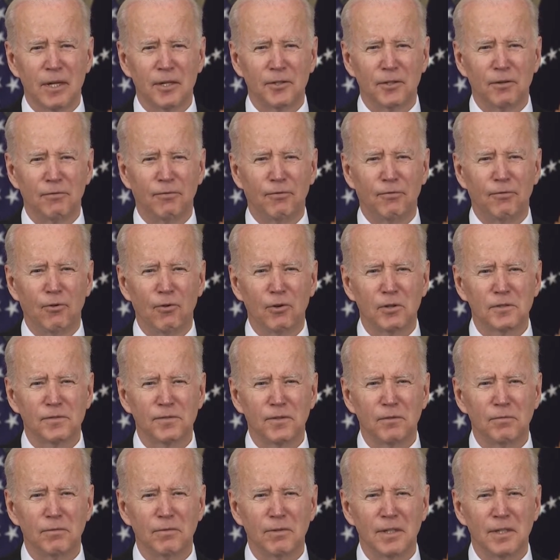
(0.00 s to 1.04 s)
to
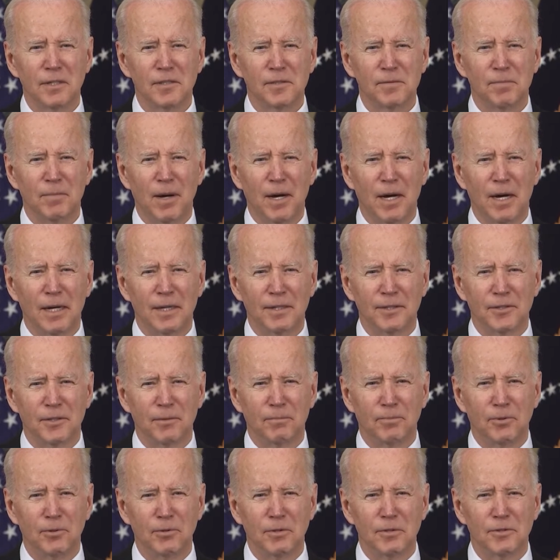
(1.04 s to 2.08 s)
forcefully respond to
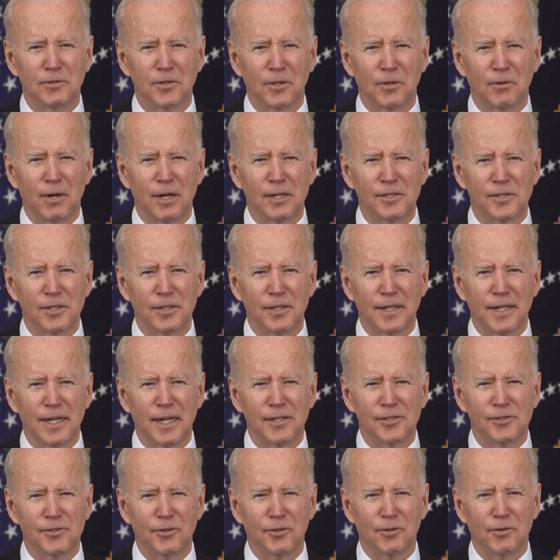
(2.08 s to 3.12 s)
Putin's aggression
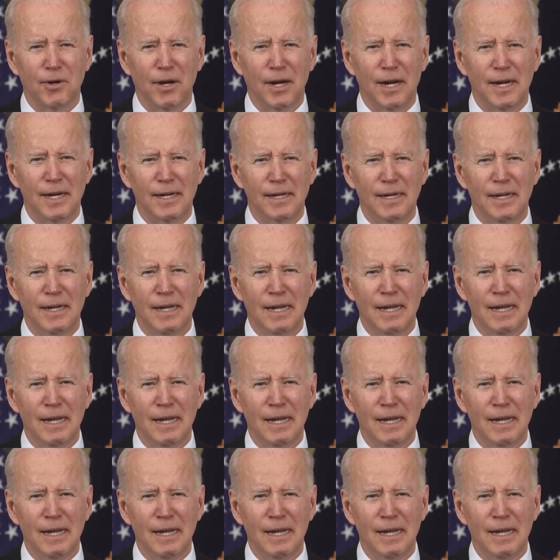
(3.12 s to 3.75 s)
against Ukraine